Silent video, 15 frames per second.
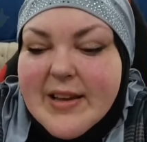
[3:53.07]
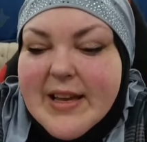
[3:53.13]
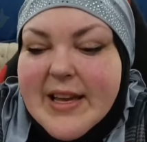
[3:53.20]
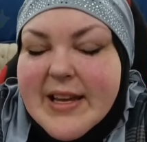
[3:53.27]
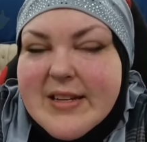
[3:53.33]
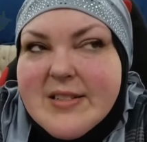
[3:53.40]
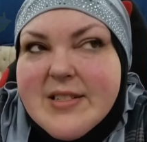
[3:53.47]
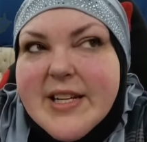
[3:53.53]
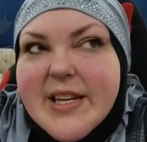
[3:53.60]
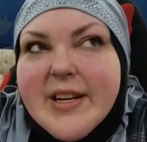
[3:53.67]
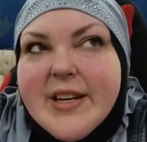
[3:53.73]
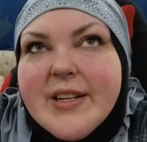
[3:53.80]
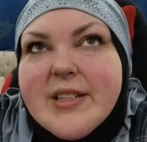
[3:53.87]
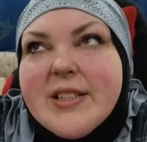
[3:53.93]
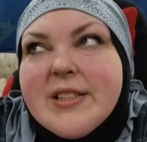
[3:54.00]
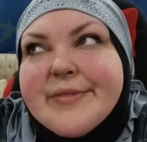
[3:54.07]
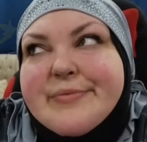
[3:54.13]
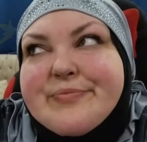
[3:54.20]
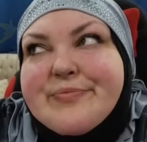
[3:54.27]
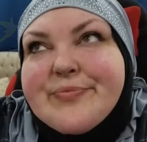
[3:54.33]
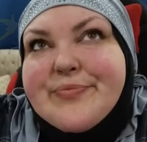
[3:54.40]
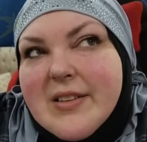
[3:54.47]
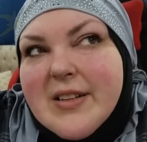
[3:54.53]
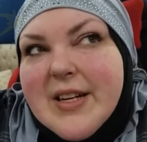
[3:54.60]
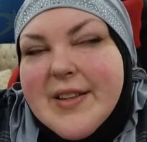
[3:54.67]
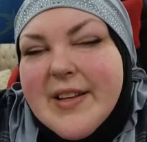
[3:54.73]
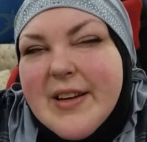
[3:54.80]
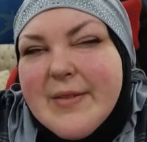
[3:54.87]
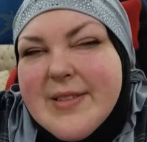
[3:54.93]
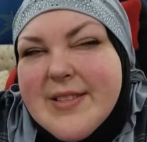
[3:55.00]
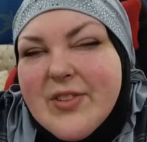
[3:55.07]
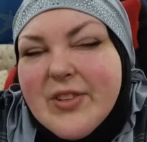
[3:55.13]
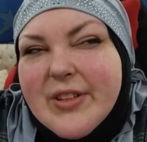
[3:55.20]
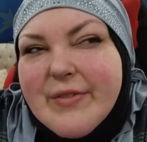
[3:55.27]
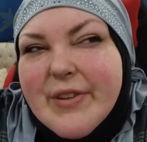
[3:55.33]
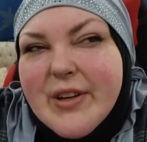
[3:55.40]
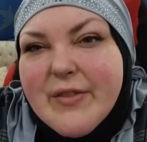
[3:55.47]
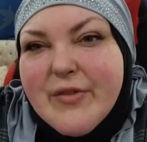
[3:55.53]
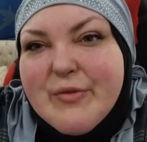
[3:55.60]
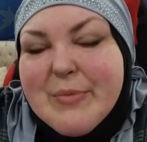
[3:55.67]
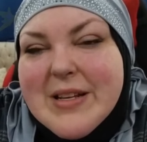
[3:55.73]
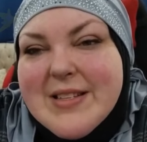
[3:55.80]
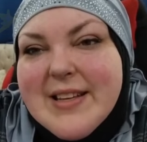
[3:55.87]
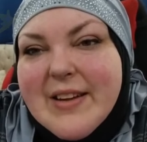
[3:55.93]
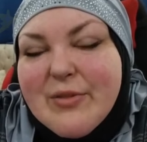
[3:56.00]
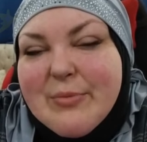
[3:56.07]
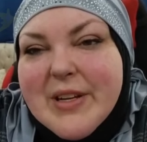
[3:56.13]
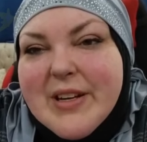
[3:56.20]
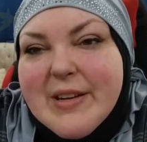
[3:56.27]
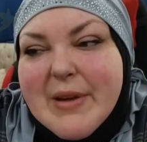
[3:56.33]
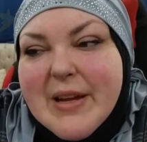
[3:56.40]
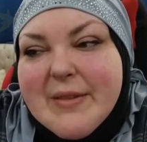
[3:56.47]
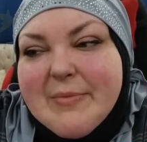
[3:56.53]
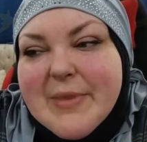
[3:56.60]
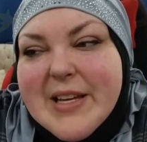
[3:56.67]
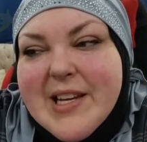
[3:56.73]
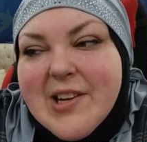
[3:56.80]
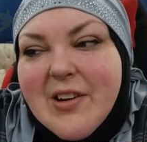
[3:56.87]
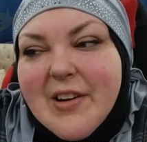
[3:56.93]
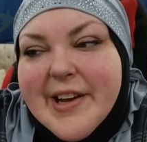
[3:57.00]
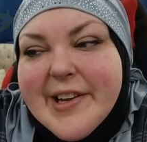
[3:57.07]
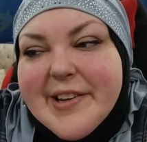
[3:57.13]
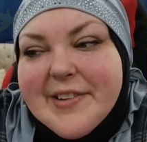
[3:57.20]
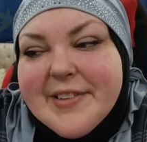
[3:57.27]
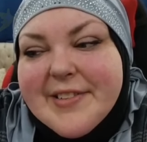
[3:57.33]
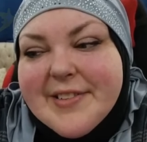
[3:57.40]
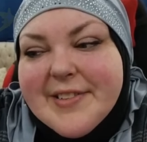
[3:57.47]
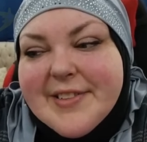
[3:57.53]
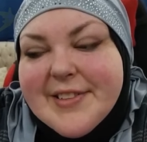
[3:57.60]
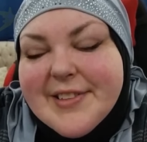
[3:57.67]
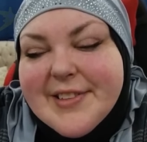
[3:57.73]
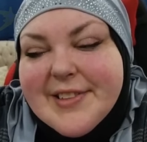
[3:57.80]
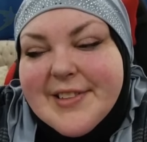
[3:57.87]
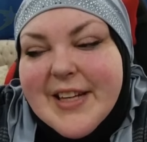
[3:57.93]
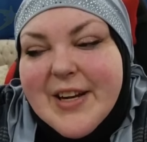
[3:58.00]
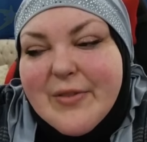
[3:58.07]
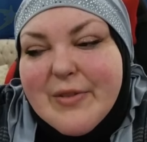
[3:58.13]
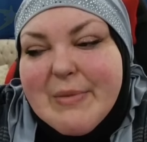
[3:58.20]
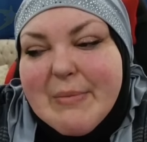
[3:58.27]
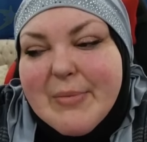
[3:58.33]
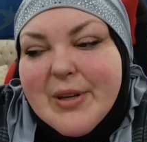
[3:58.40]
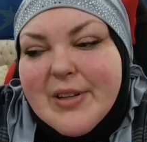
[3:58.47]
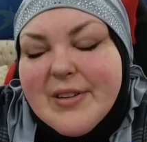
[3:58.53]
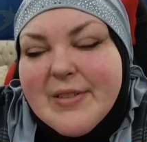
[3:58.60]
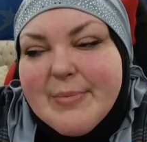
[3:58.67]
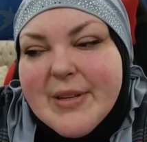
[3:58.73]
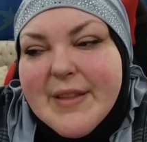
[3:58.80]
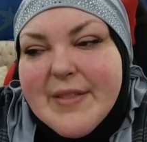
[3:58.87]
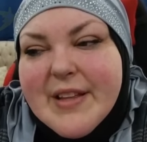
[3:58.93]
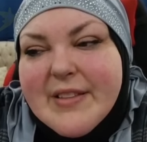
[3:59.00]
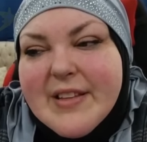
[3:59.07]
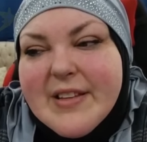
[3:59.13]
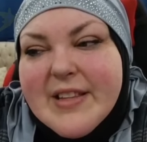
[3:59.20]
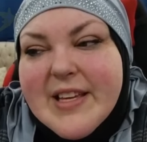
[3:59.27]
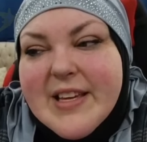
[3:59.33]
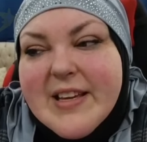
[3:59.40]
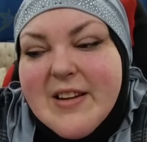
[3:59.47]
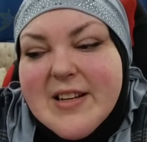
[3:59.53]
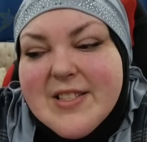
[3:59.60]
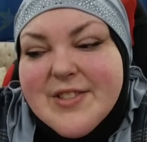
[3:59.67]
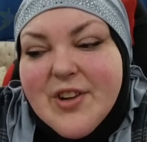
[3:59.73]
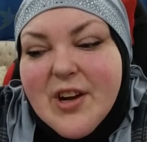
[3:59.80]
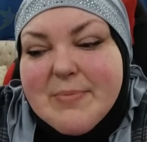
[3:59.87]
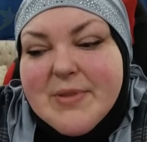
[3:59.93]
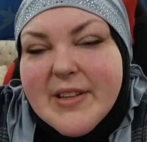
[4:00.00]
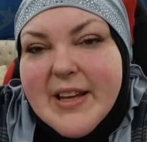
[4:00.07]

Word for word: And, uh, I think I was still living off of my settlement and my EI. I don't remember. But I think that the EI stopped,